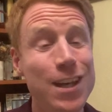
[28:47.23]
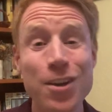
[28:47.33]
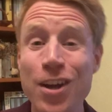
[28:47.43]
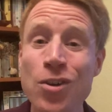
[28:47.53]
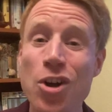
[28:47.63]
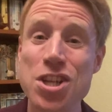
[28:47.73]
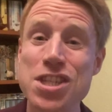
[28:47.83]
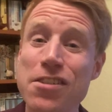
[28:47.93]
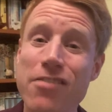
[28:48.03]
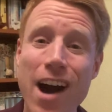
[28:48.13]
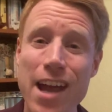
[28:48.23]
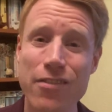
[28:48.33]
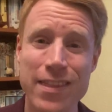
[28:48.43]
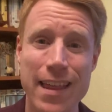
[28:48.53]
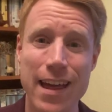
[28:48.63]
you can not just
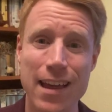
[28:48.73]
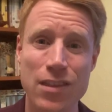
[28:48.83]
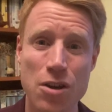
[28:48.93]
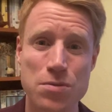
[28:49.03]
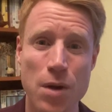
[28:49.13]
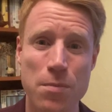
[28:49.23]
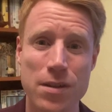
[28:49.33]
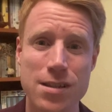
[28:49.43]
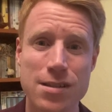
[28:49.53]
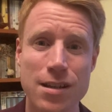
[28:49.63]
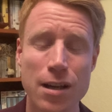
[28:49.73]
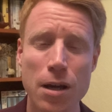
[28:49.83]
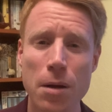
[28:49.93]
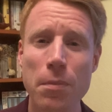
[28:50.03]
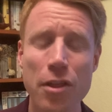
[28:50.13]
survive in, in those moments,
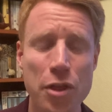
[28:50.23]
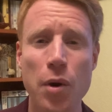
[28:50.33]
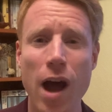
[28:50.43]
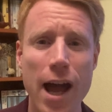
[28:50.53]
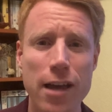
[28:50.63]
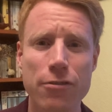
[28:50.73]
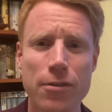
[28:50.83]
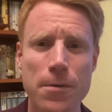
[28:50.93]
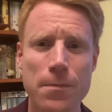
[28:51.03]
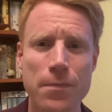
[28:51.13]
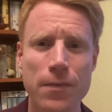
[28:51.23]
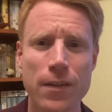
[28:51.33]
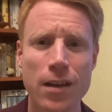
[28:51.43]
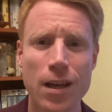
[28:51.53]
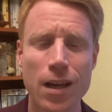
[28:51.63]
but thrive.
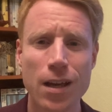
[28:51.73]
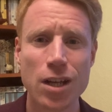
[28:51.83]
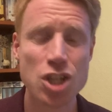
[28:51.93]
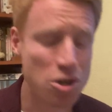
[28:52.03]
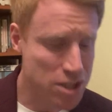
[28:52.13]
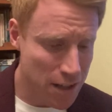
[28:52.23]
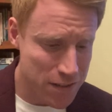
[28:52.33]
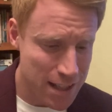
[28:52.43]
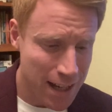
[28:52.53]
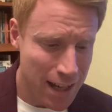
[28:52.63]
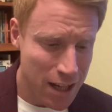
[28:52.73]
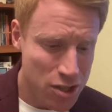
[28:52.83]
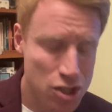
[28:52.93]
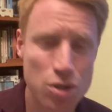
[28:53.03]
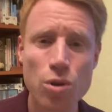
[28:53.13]
Joseph's
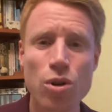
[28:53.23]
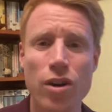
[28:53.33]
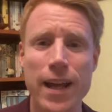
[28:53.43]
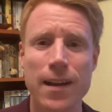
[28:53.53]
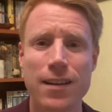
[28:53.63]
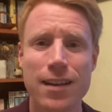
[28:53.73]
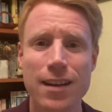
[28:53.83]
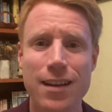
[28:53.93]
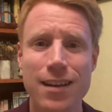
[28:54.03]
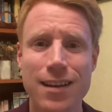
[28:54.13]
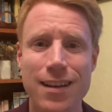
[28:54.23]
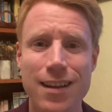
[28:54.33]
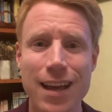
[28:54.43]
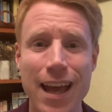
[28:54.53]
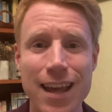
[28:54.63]
story
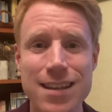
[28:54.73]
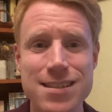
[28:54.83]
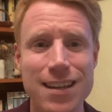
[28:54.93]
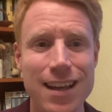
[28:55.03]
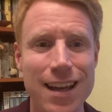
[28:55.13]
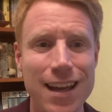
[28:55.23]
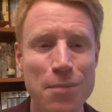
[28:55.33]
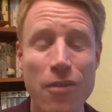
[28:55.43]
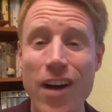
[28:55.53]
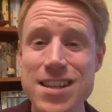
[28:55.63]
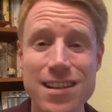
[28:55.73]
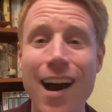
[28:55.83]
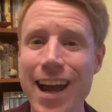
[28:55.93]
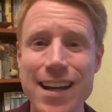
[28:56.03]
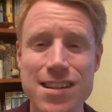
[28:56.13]
is provides
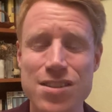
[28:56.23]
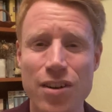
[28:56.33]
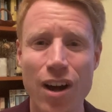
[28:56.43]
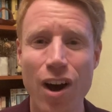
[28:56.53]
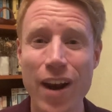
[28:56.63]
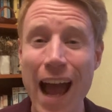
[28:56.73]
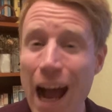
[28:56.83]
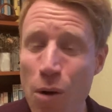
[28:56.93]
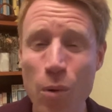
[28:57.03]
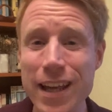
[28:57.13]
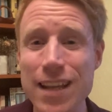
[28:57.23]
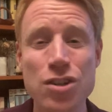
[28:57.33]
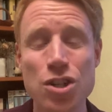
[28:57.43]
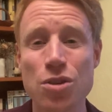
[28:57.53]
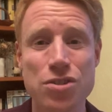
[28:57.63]
guidance on, on how we
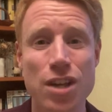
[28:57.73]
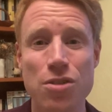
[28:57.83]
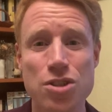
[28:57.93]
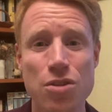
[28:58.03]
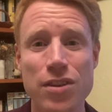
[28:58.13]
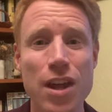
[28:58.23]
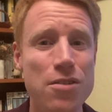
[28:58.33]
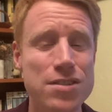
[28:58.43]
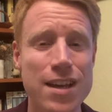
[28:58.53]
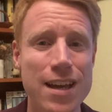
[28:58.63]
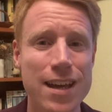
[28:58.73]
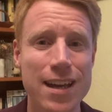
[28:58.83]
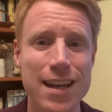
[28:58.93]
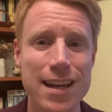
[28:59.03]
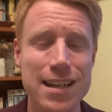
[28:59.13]
can do so during those
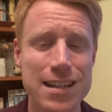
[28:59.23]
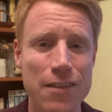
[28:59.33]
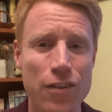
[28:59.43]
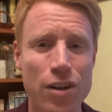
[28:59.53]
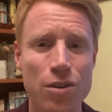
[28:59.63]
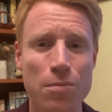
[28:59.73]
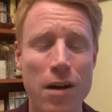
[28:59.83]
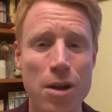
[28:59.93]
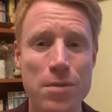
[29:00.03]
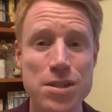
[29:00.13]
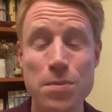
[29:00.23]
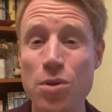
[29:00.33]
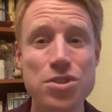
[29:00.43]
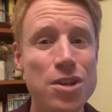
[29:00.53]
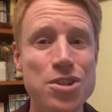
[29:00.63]
difficult moments,
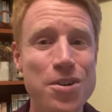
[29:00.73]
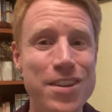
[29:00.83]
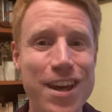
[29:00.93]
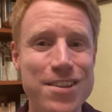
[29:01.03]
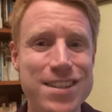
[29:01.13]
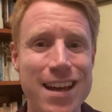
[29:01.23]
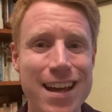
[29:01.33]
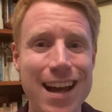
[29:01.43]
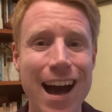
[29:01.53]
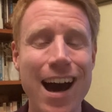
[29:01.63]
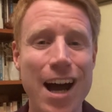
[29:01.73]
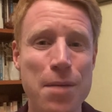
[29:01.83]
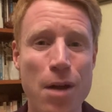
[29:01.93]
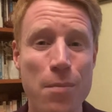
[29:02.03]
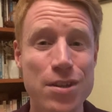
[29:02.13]
also during those high
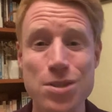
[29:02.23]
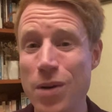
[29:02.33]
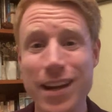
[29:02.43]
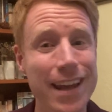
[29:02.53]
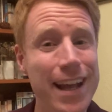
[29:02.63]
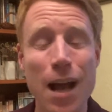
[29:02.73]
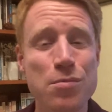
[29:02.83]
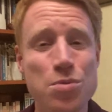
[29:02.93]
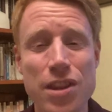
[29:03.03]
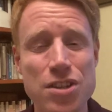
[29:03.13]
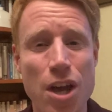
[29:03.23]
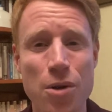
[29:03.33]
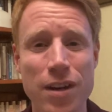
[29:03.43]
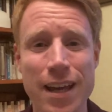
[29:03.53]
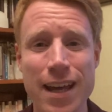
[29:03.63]
moments when it comes with its
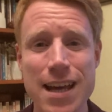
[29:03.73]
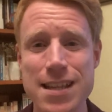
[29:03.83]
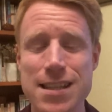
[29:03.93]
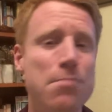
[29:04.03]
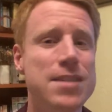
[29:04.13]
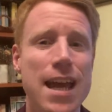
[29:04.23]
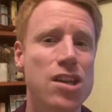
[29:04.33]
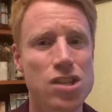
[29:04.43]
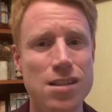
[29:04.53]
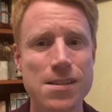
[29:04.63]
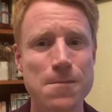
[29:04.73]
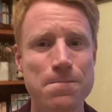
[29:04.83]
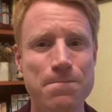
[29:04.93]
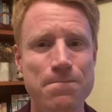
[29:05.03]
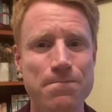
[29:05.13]
own temptations.
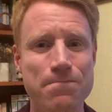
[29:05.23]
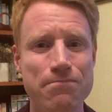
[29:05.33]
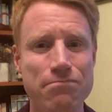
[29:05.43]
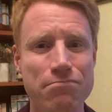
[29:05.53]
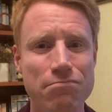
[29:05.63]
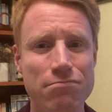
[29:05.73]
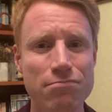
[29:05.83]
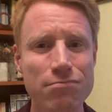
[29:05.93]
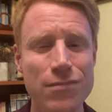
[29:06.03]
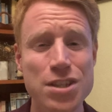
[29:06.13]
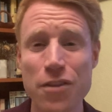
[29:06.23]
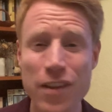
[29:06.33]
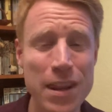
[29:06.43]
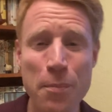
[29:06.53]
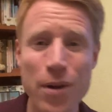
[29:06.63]
So if
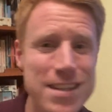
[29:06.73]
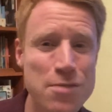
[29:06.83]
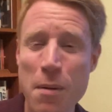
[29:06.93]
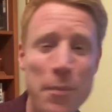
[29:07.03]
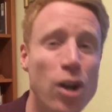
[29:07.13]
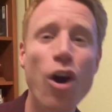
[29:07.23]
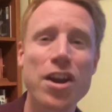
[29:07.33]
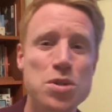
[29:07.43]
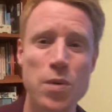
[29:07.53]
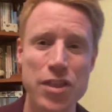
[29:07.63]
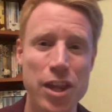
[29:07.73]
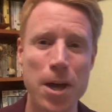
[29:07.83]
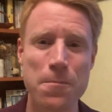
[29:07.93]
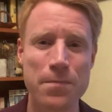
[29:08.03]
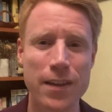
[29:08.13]
in the prison, remember, God is with you.